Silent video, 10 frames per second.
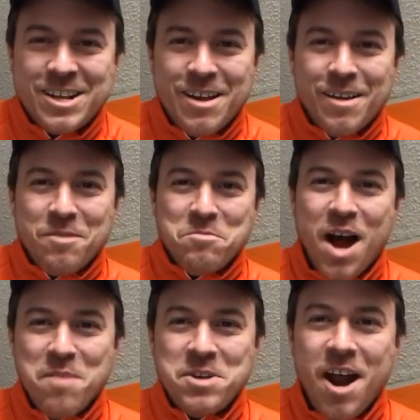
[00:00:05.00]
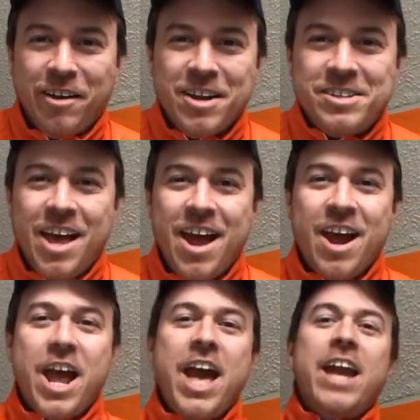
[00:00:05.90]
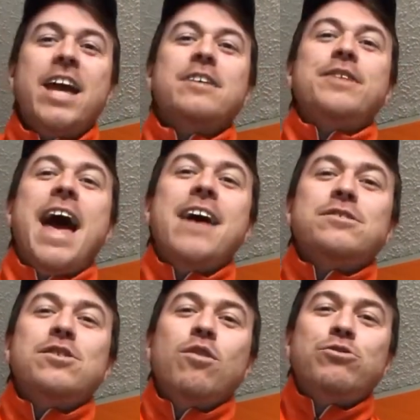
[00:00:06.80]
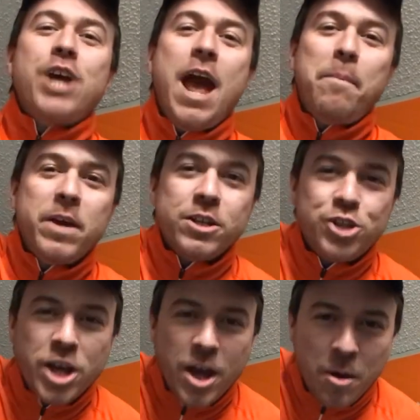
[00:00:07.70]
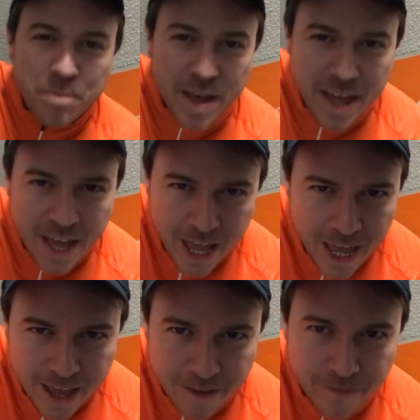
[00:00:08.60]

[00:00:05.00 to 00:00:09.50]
Bobby Durkins here. It is National Championship Eve.